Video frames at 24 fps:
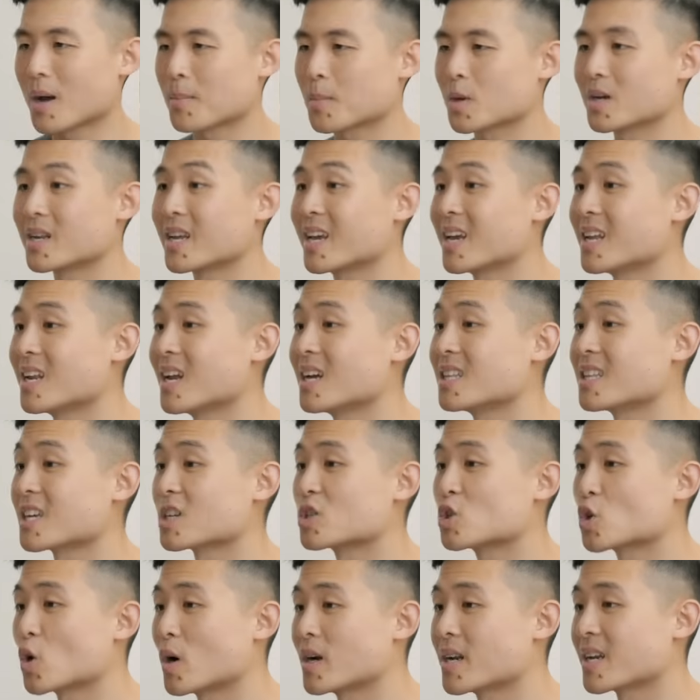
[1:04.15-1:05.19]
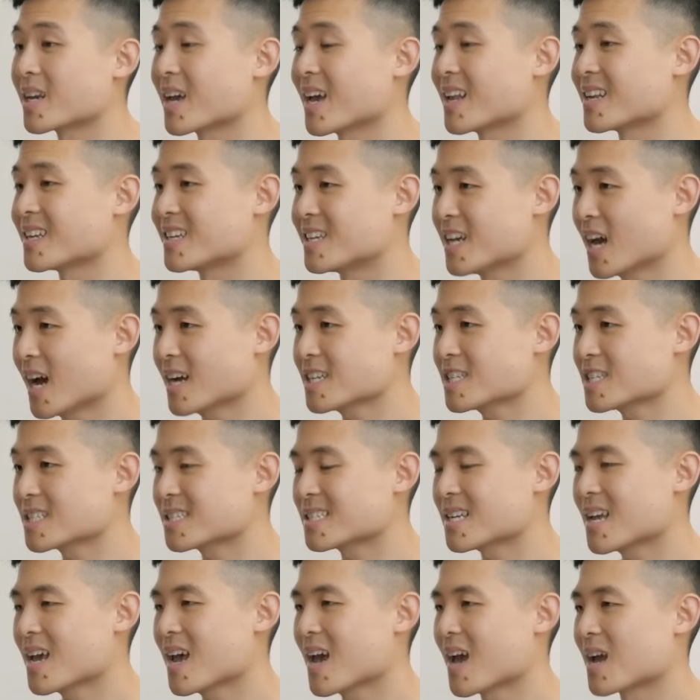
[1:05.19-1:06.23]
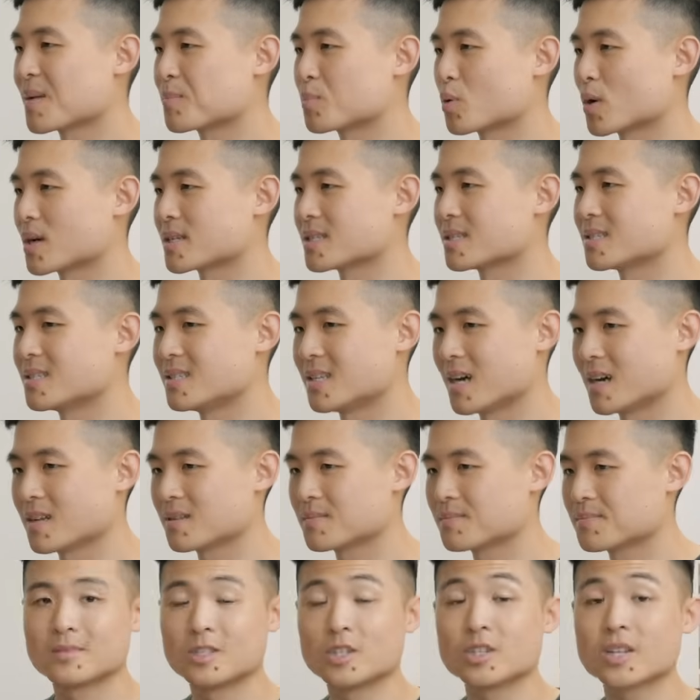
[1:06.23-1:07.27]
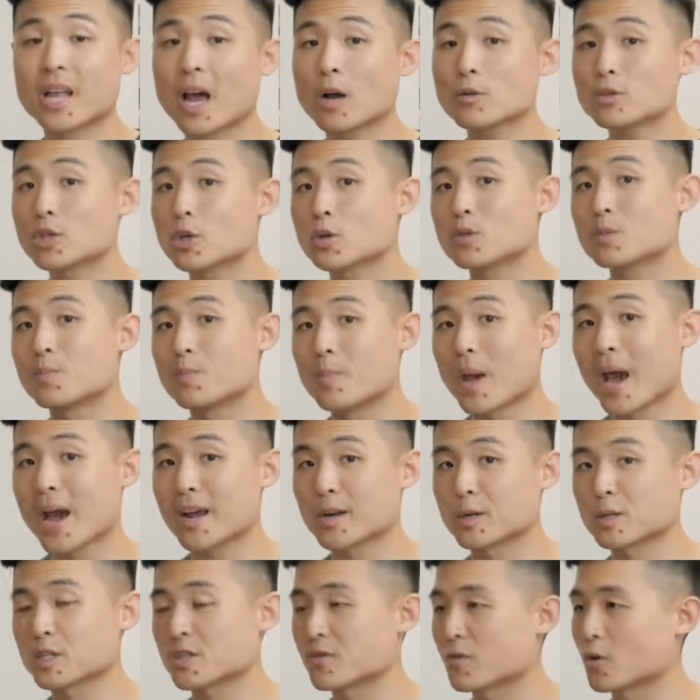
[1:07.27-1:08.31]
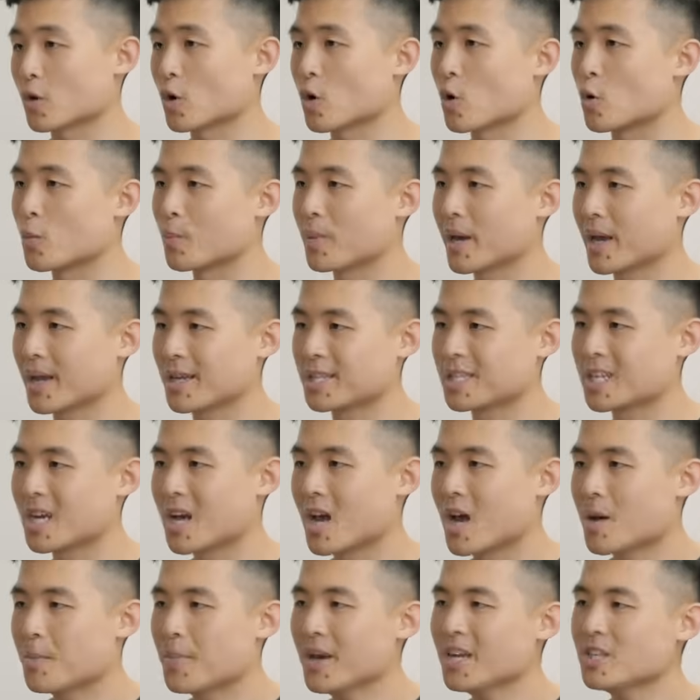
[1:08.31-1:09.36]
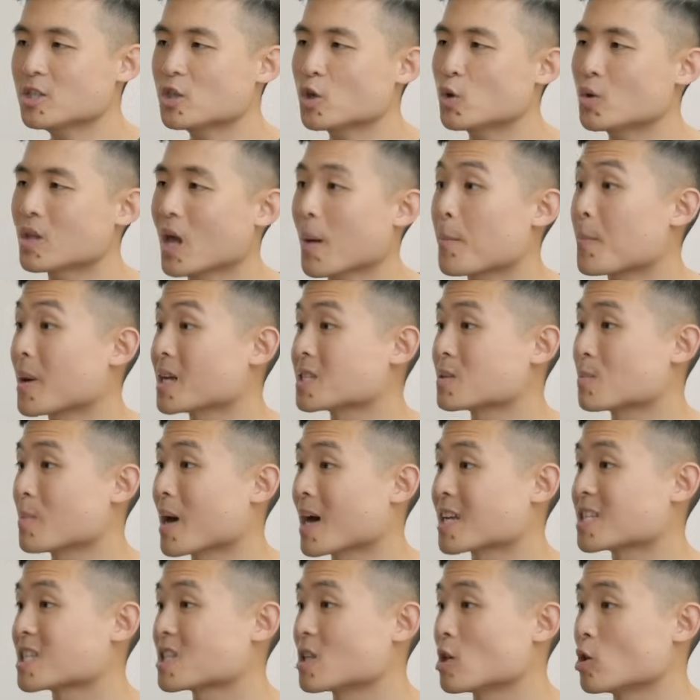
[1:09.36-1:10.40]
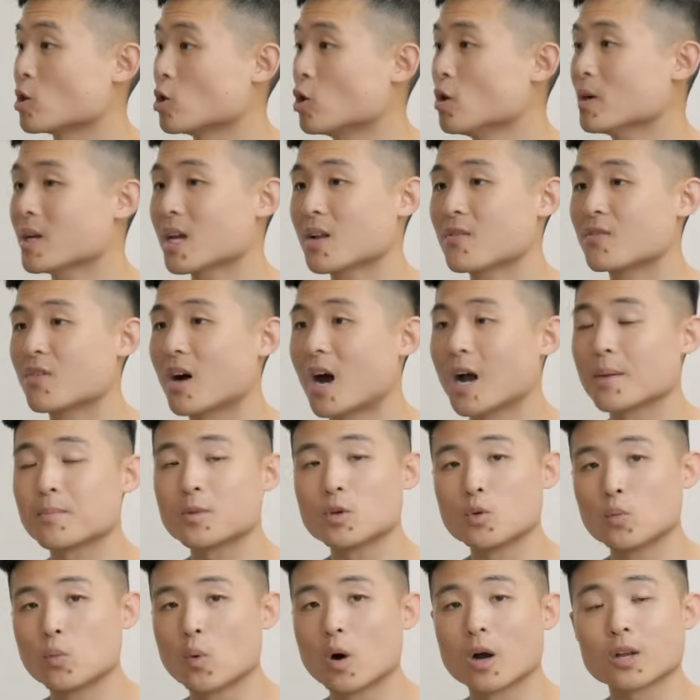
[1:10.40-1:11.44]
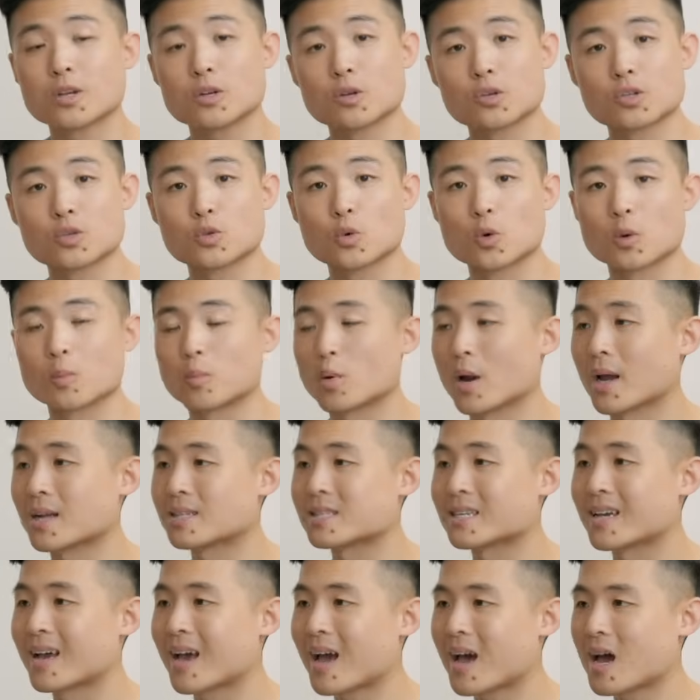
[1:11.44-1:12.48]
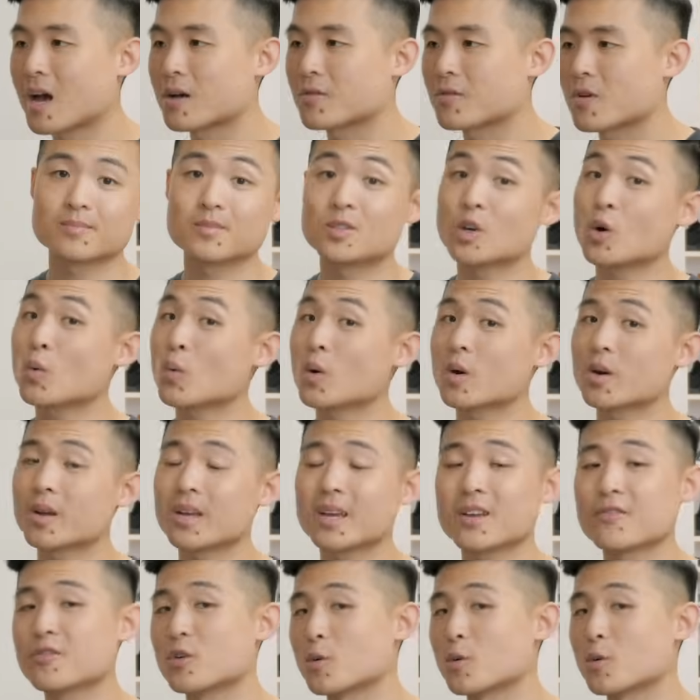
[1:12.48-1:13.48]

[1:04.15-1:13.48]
I'm gonna hit electronic and gadgets and press done. You'll now choose banners for your homepage. Pick two that best match the look and vibe you want your store brand to have. Don't worry if